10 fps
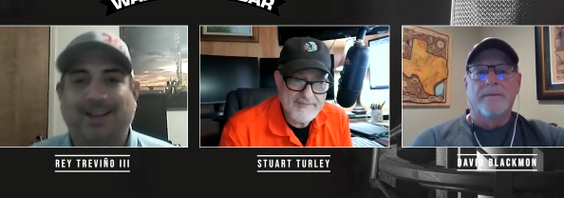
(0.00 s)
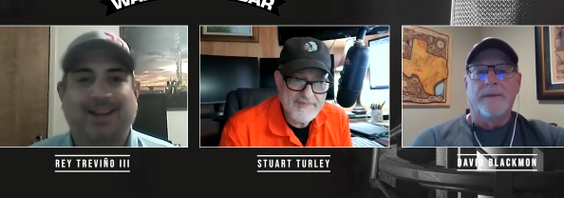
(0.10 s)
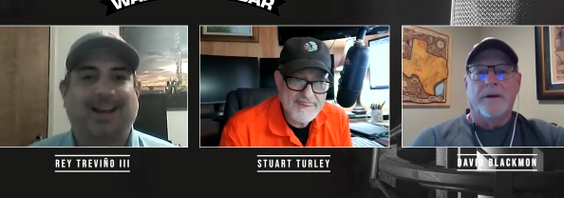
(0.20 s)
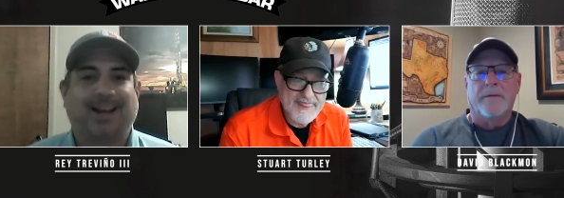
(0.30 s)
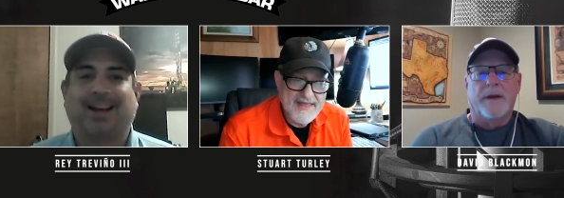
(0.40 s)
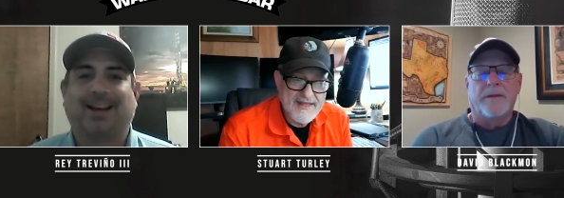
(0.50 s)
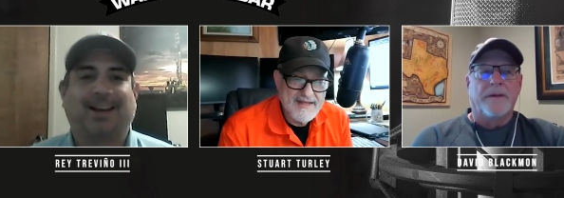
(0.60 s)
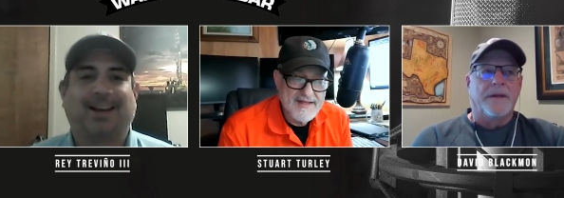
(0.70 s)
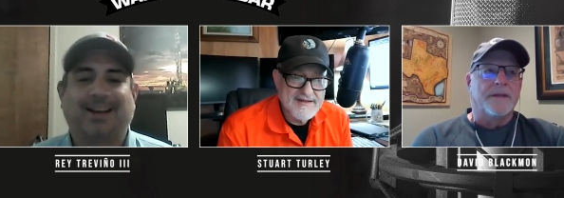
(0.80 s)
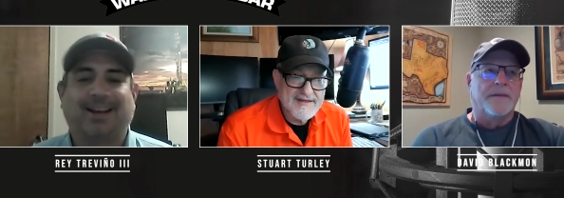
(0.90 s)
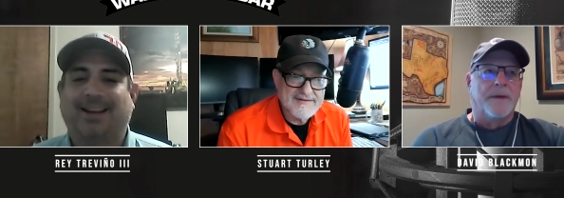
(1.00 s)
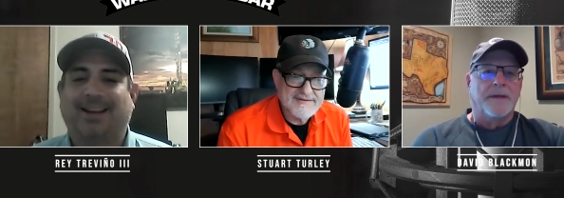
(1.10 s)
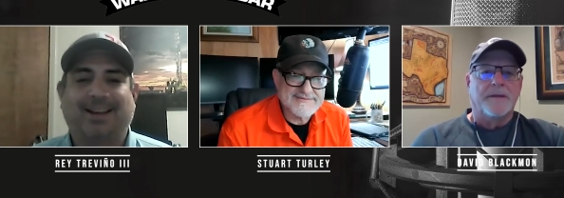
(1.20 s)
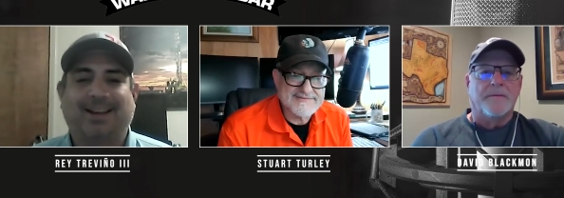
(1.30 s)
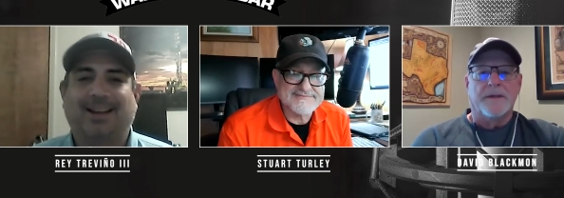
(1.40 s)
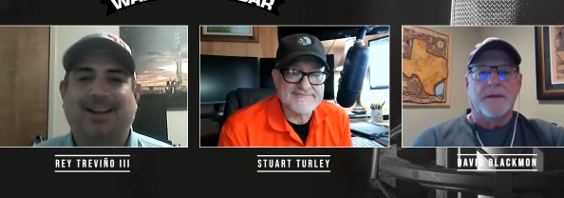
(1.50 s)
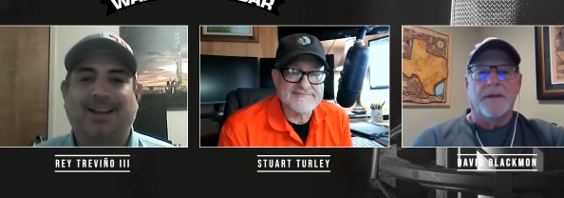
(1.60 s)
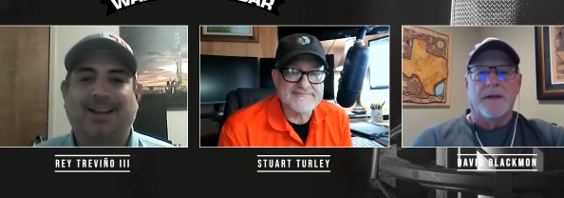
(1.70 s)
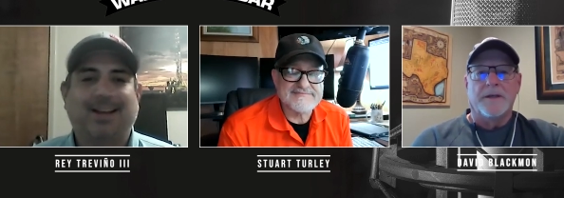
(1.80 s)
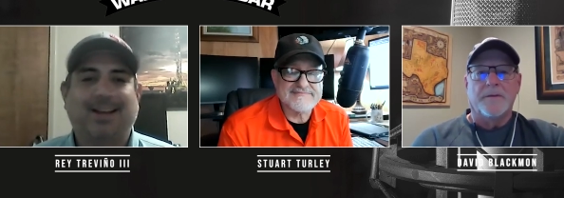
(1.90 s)
Speaker 1: you know, nothing this mm. administration
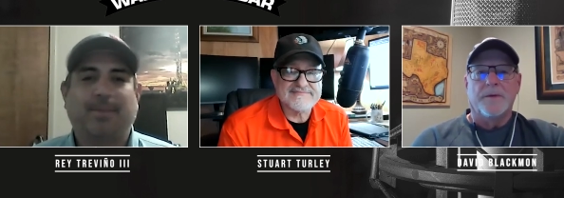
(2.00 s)
does